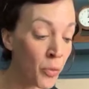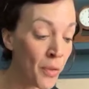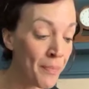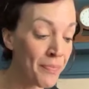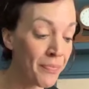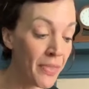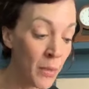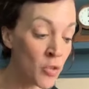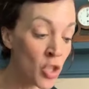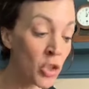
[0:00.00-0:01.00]
them. They
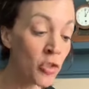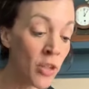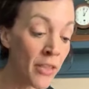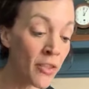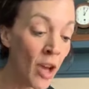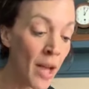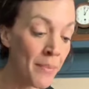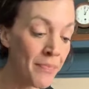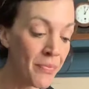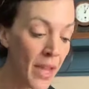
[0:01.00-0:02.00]
were children at the time.